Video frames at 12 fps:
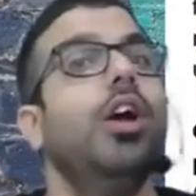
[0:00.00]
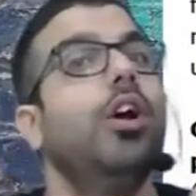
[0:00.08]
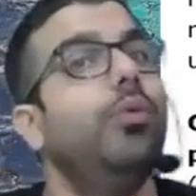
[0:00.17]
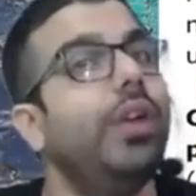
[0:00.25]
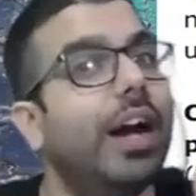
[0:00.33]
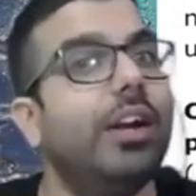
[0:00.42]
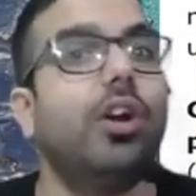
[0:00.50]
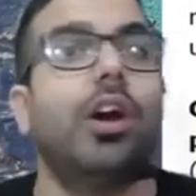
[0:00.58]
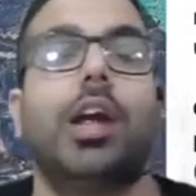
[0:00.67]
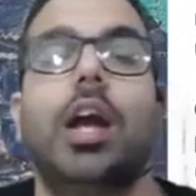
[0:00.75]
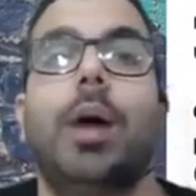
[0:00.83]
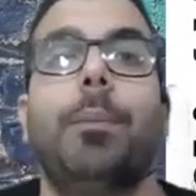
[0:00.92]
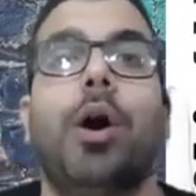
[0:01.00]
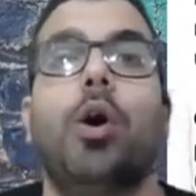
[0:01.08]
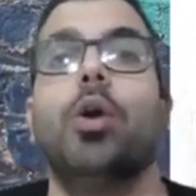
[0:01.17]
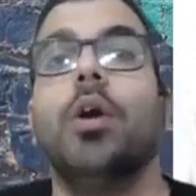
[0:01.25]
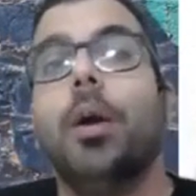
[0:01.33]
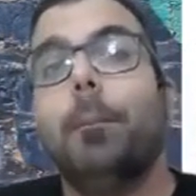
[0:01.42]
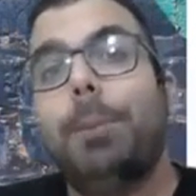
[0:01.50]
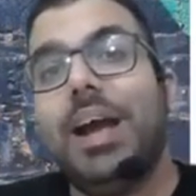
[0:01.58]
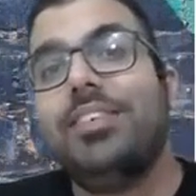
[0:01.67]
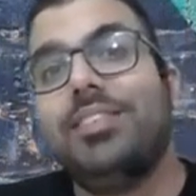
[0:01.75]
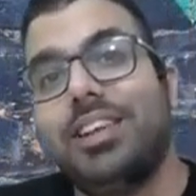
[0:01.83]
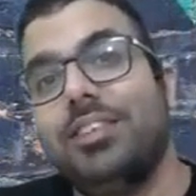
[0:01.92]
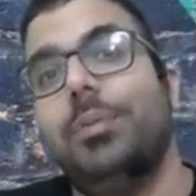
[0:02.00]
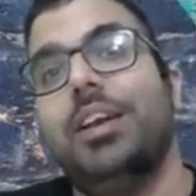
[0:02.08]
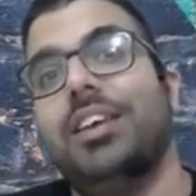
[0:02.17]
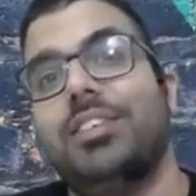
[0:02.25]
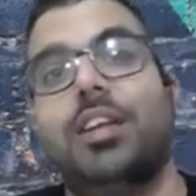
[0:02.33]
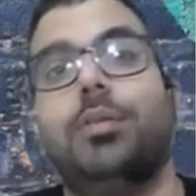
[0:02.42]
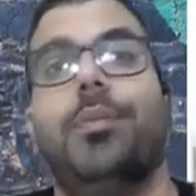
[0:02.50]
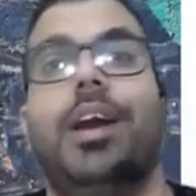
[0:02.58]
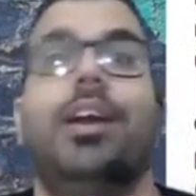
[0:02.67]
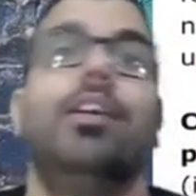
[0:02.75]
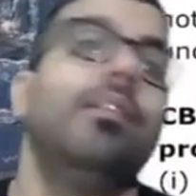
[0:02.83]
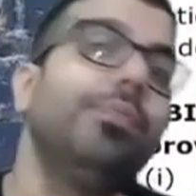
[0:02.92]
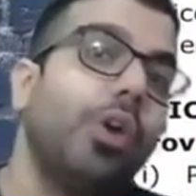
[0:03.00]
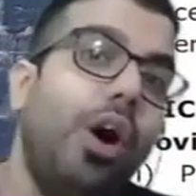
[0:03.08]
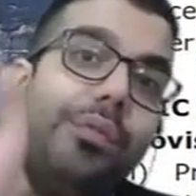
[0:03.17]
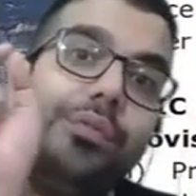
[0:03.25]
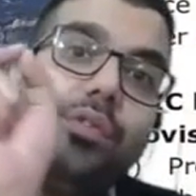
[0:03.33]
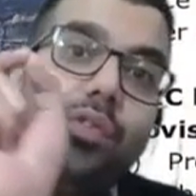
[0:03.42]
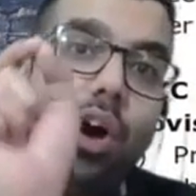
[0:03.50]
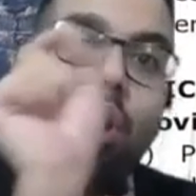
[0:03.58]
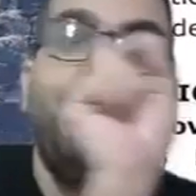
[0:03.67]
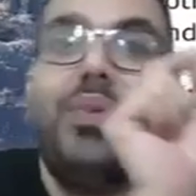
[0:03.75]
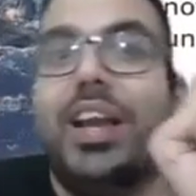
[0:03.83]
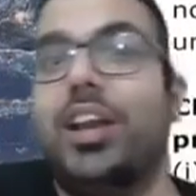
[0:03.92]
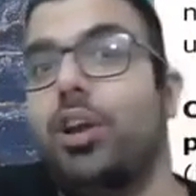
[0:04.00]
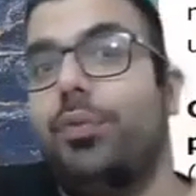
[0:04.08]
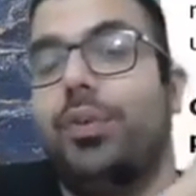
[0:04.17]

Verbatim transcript: We are talking about best judgment assessment of non-filer of